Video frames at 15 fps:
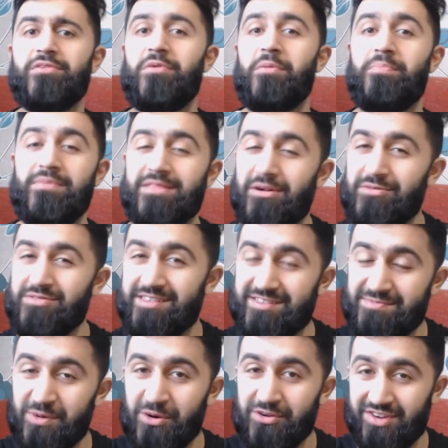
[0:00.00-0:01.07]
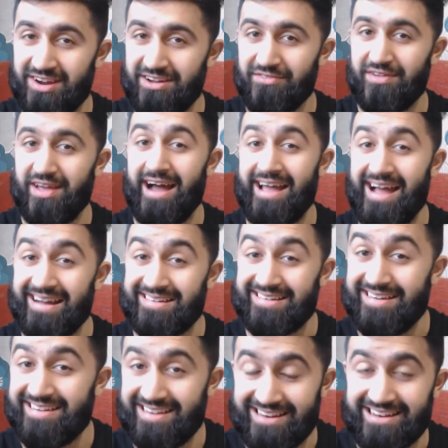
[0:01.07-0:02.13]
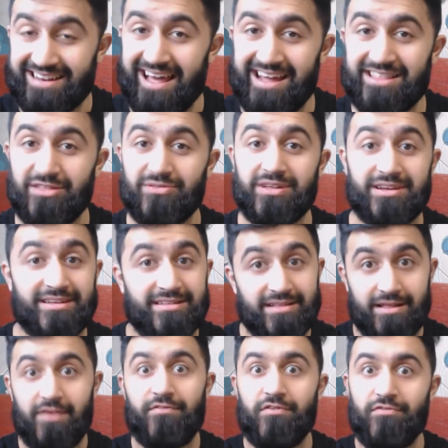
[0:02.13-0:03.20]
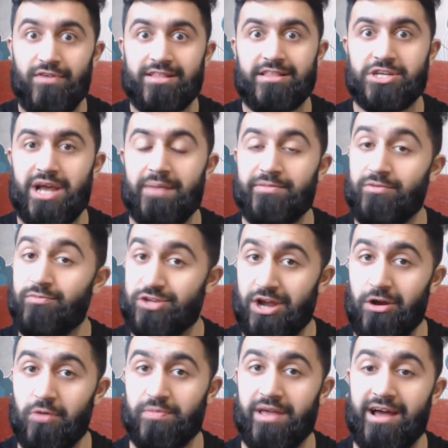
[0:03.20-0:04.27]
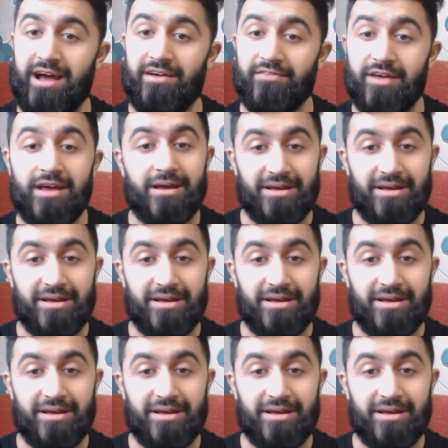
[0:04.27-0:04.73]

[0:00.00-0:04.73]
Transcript: There were there was a small chunk of it I actually didn't like, though. The, if you've read the chapter, which I hope you have,